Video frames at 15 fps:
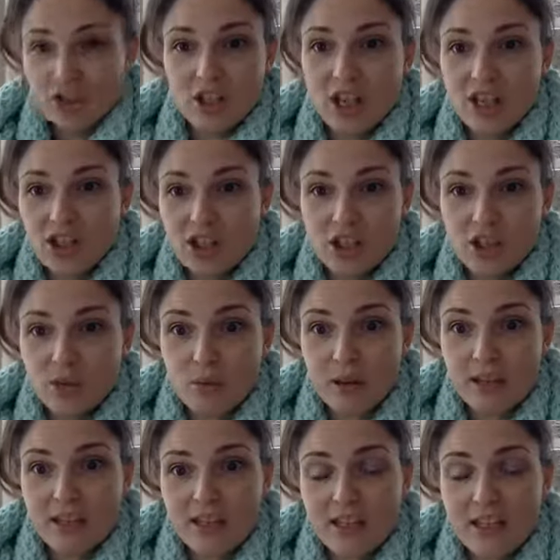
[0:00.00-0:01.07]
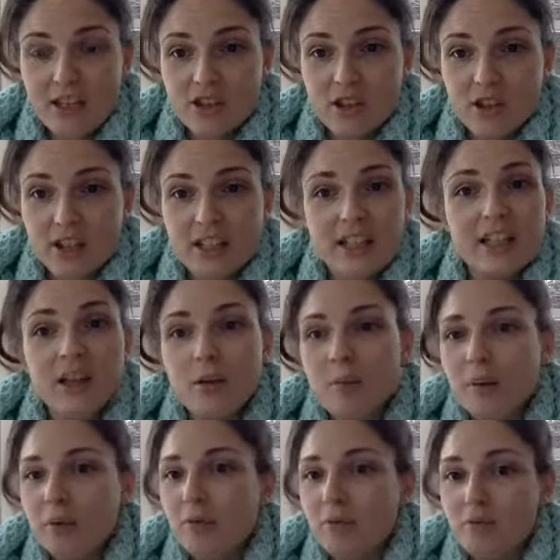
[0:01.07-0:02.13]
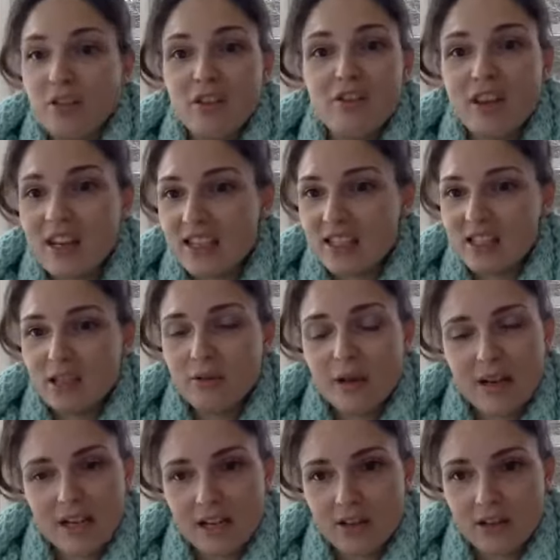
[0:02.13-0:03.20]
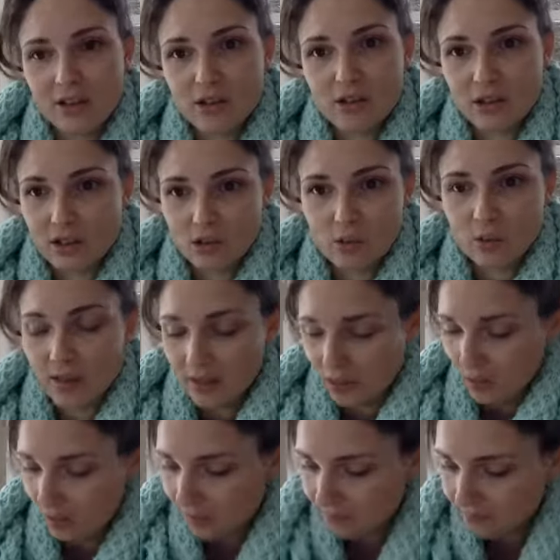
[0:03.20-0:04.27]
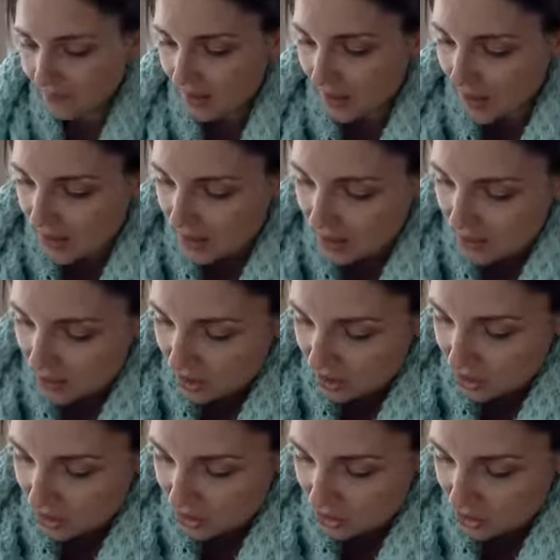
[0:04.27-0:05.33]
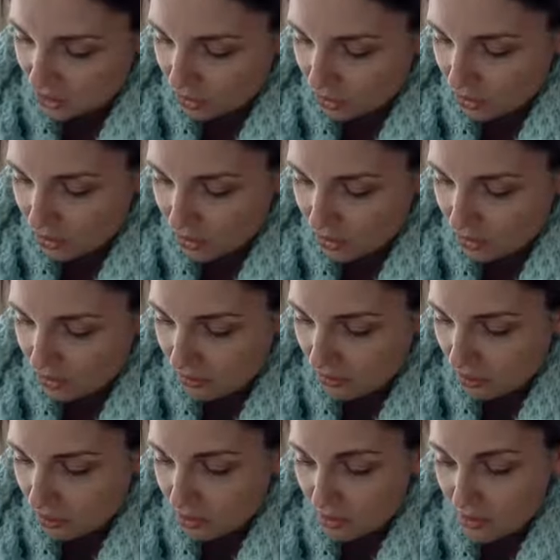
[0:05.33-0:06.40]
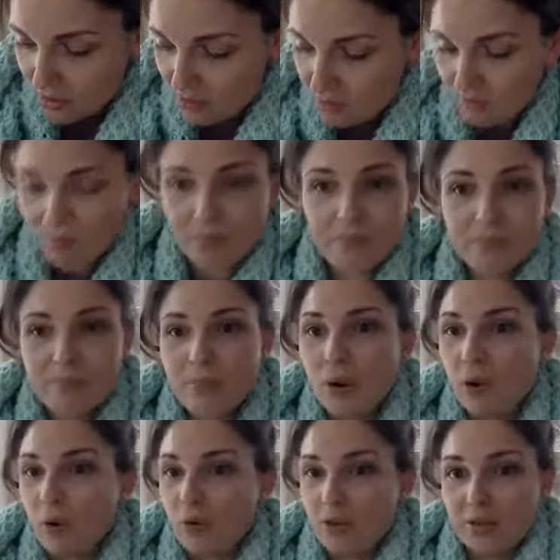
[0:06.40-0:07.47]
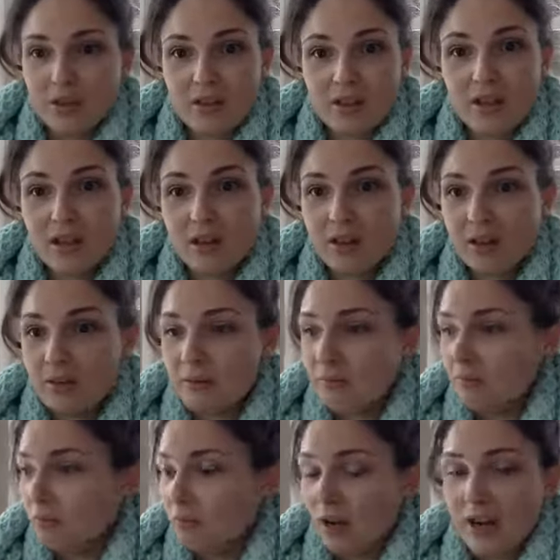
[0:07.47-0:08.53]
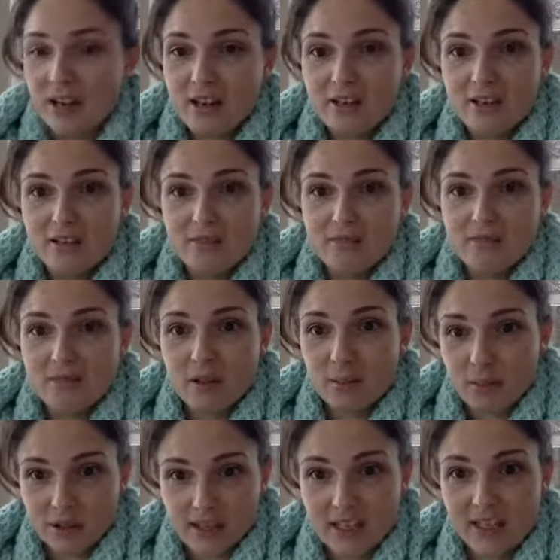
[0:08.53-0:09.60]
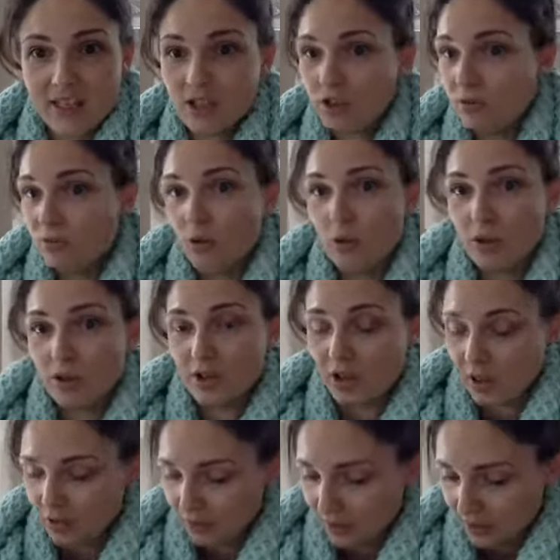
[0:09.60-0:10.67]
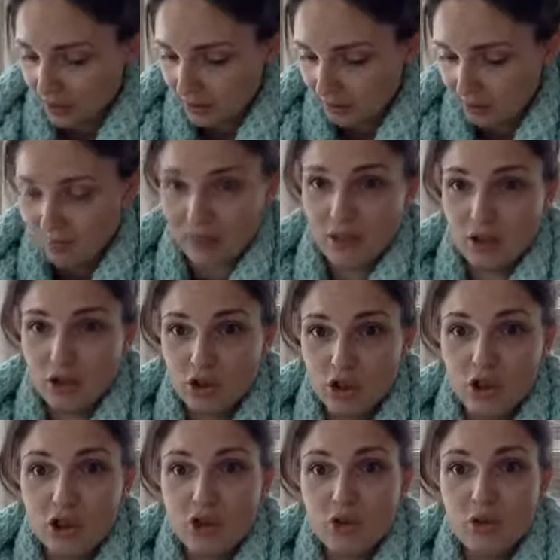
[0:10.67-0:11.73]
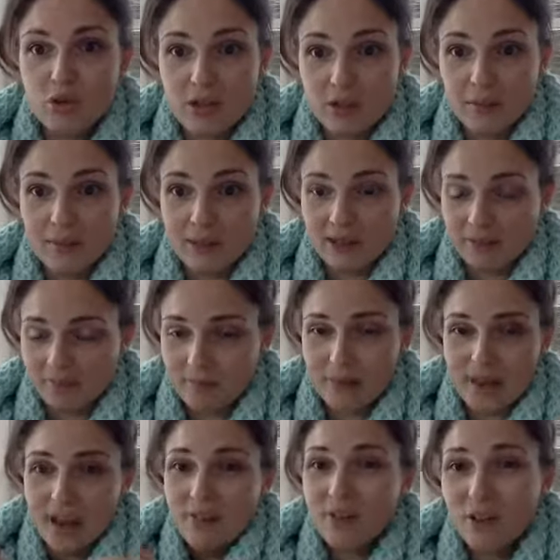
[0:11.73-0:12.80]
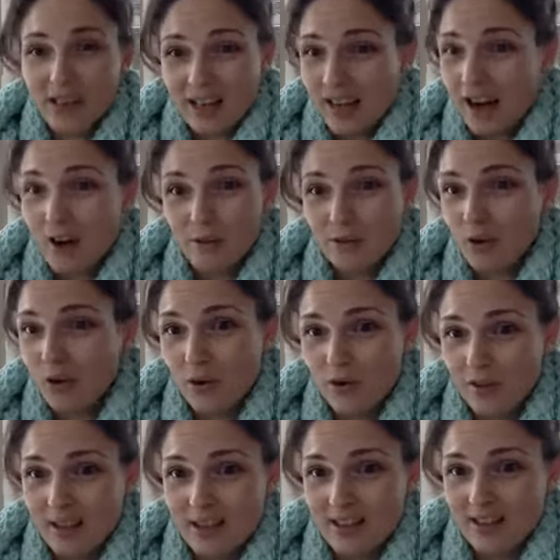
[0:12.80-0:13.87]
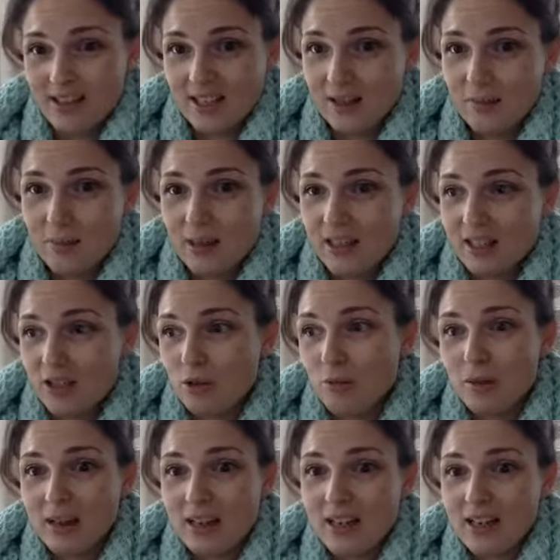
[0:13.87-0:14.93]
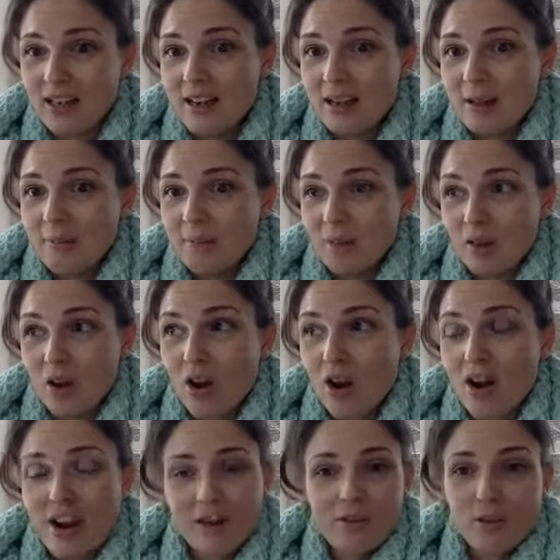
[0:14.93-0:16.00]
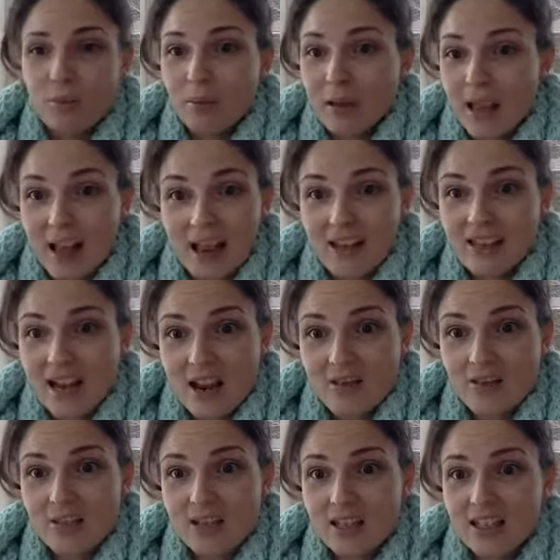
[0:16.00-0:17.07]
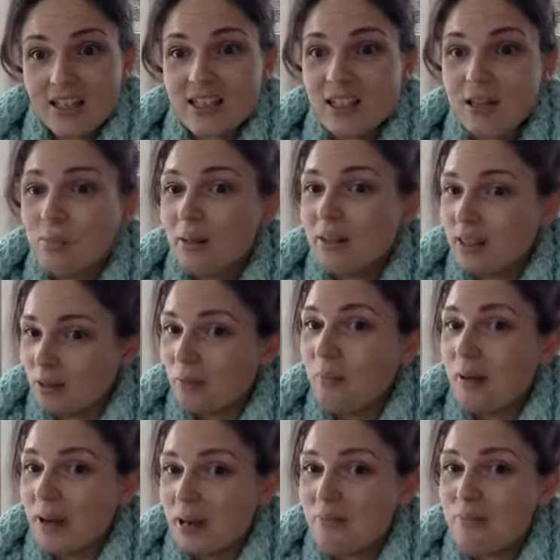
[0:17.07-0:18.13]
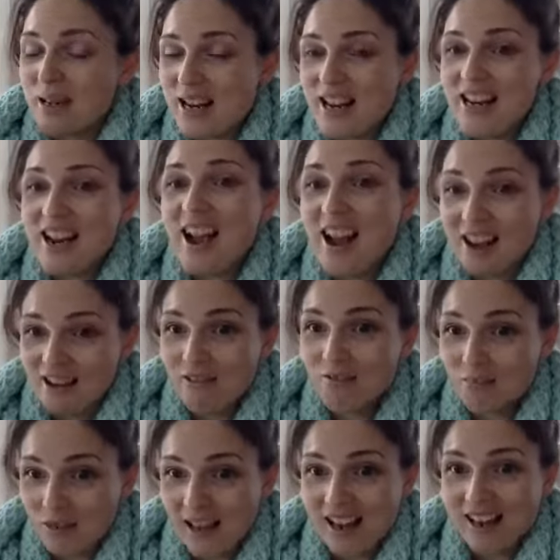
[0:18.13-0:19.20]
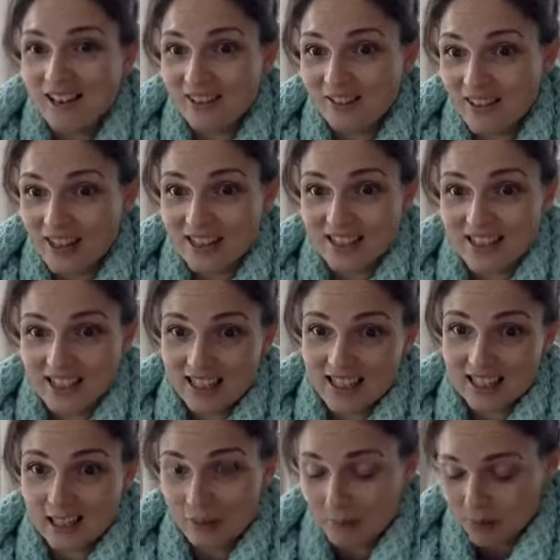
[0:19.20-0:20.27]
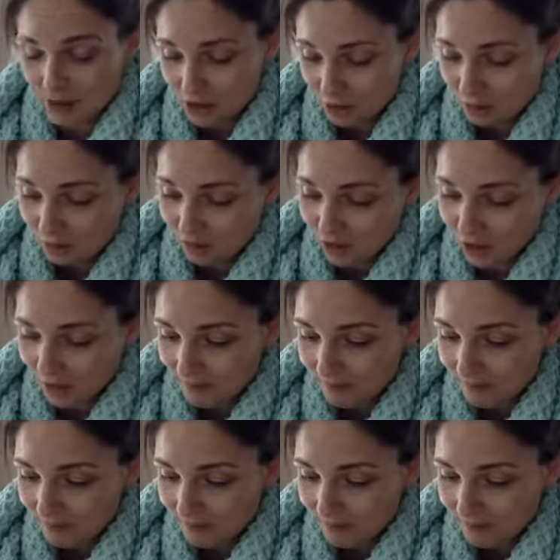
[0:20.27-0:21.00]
it's just the way that things are here, but the vacancy rate here is quite low. So you can use both the rate, the percentage, or a dollar figure, but you should use something. Never account for no vacancy, because you might not ever plan to have a vacancy, but there may be an unplanned vacancy, like I mentioned before.